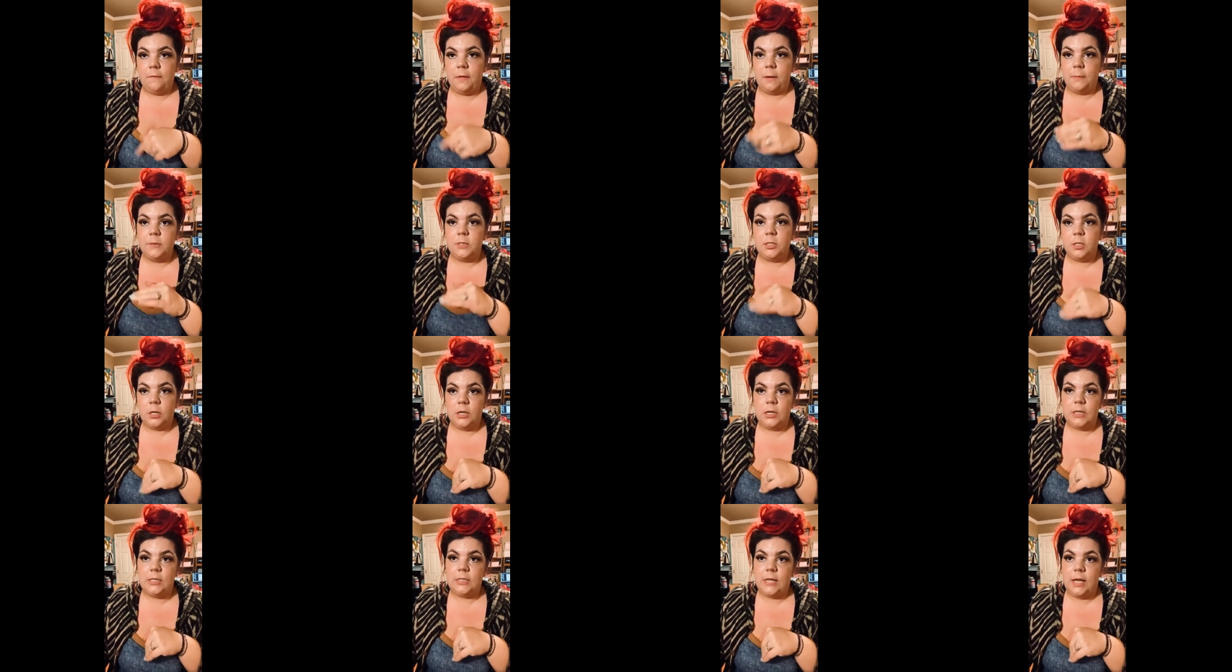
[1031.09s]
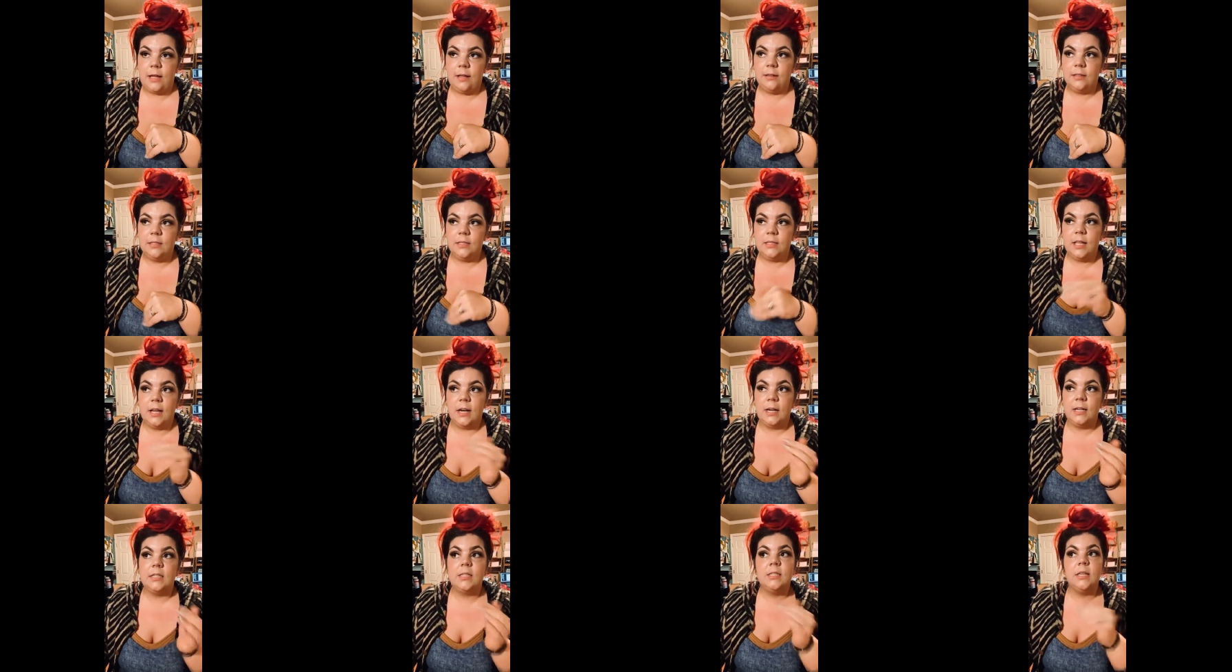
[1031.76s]
That was 30 cents
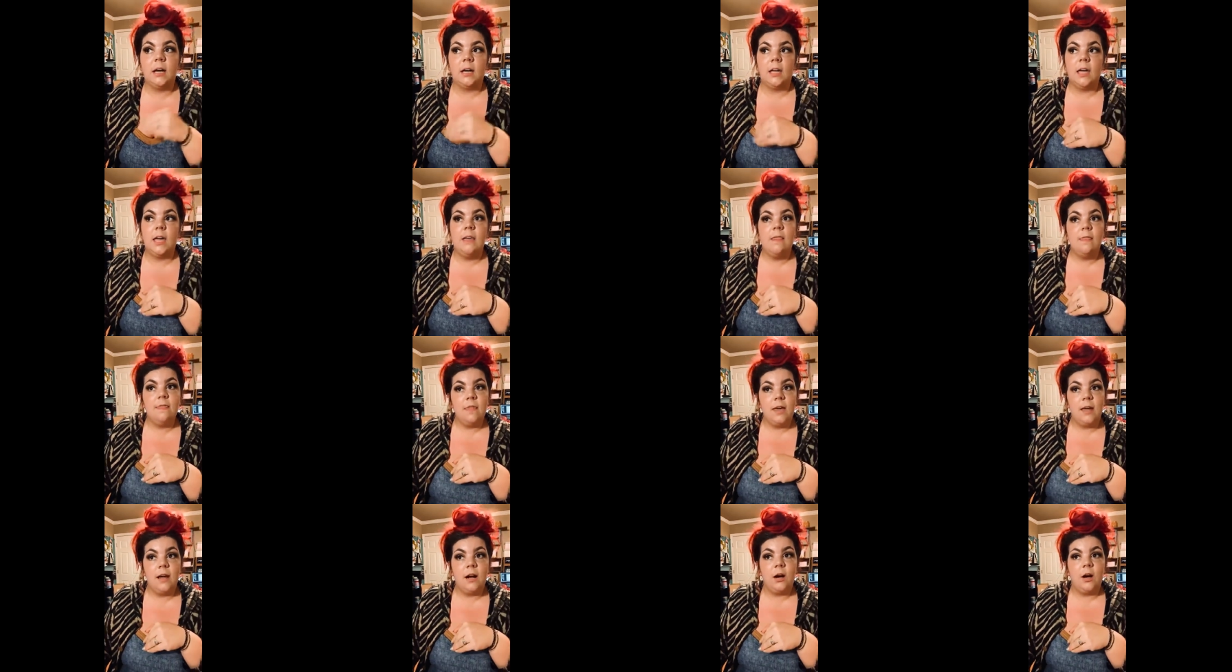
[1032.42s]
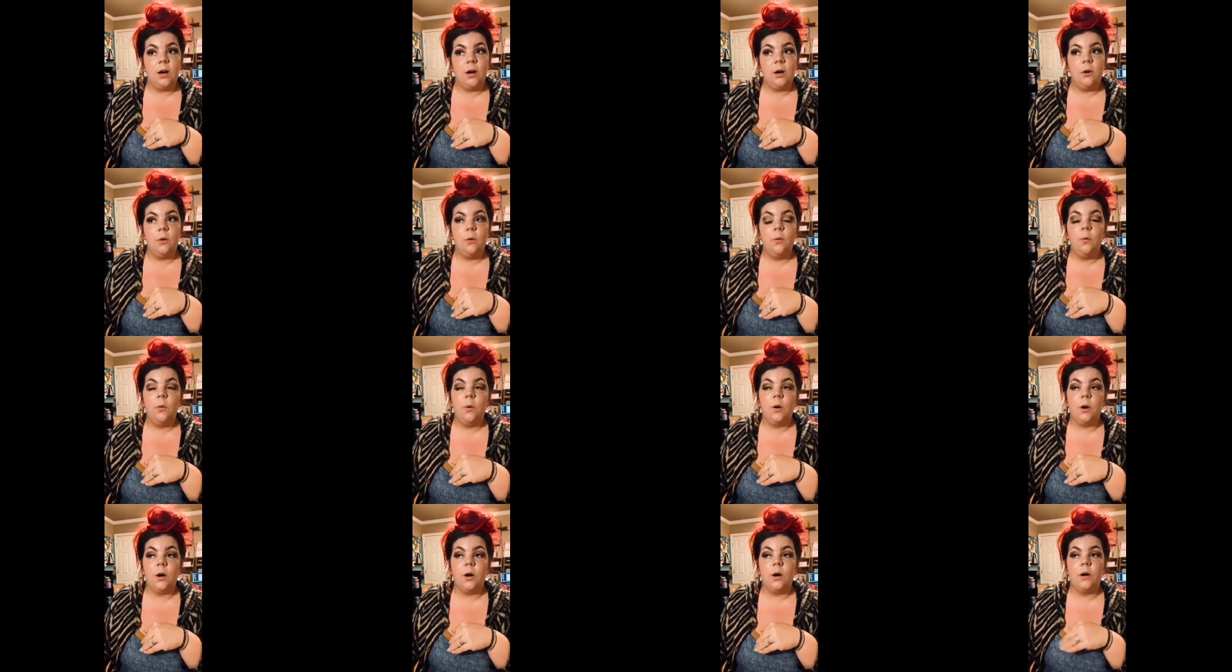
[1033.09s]
that I stuck in there,
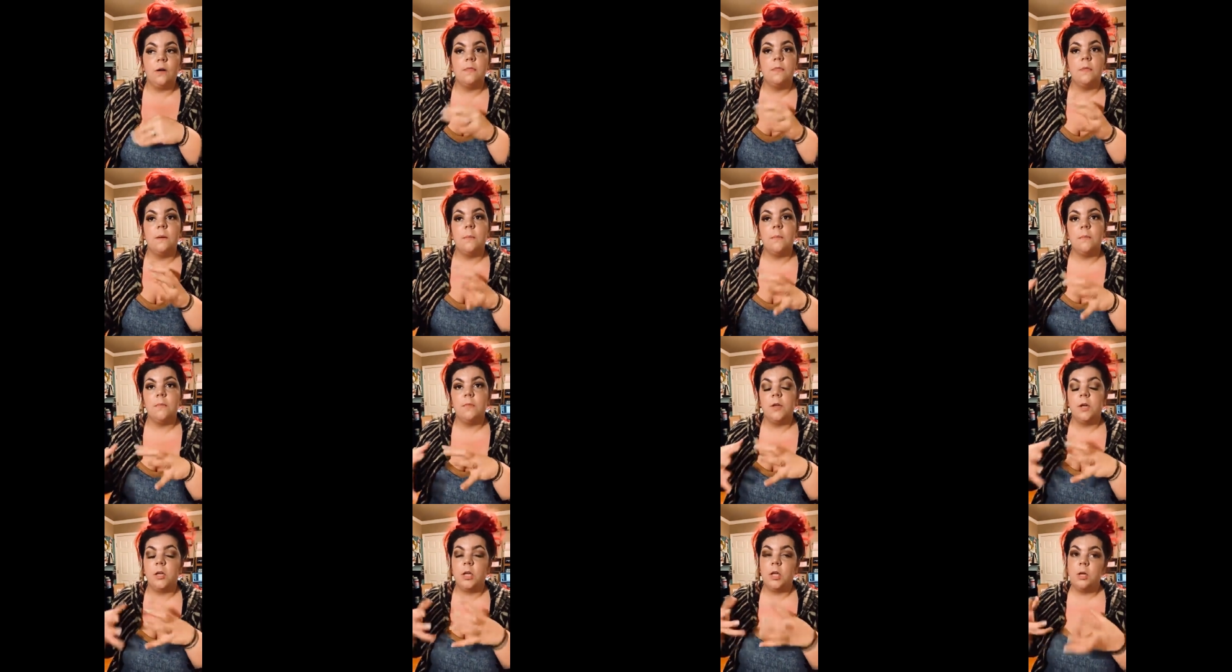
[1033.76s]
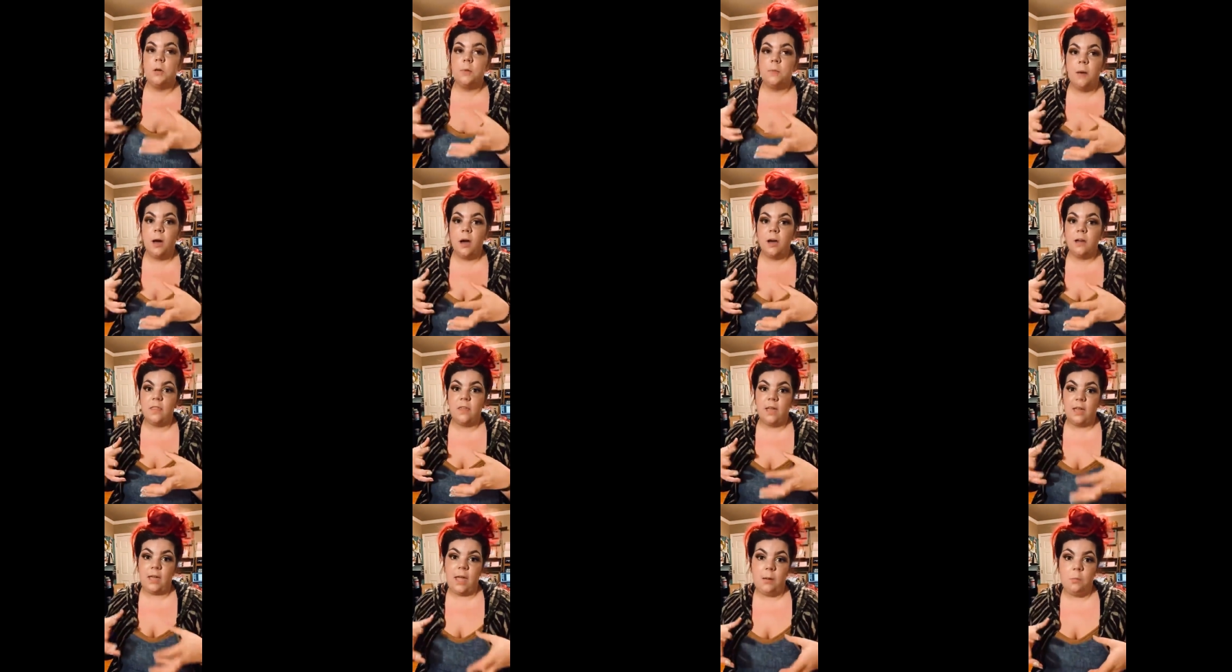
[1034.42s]
or the cute mug
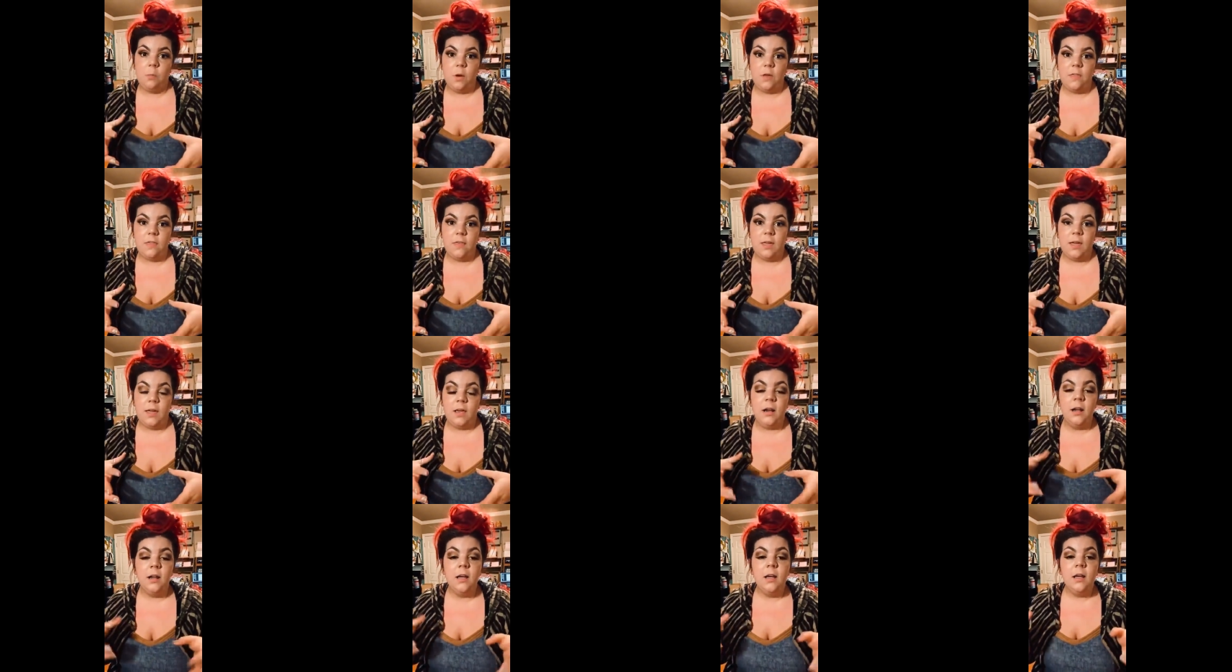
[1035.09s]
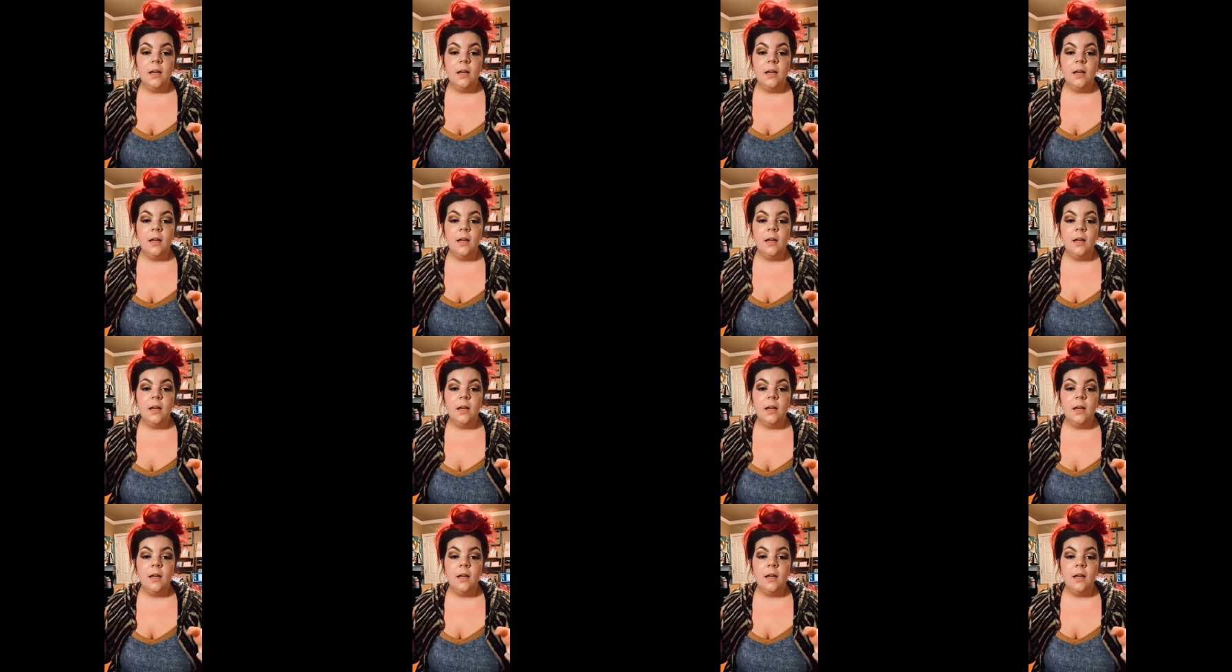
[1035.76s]
that came with it.